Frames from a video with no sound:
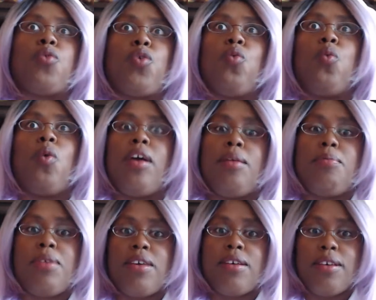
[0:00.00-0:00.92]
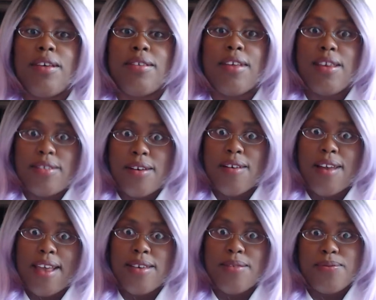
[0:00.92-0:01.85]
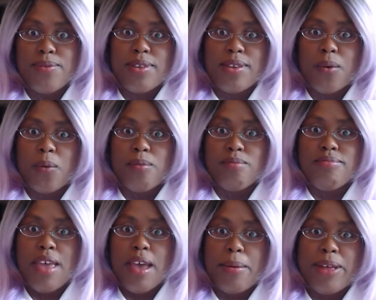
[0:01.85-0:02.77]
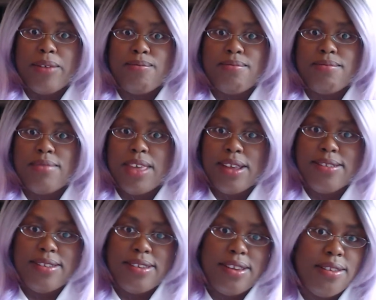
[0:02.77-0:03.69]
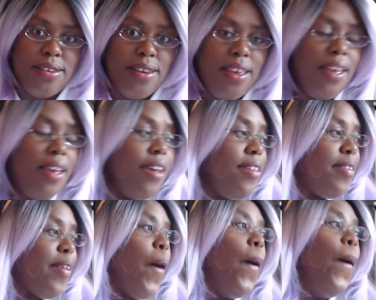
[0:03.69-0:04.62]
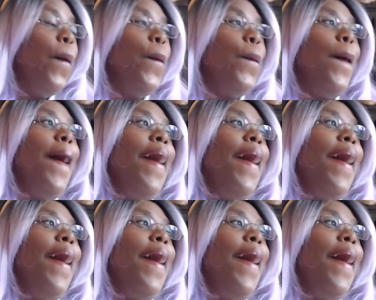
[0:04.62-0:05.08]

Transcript: you want because it's your life. So, how about that shit? So,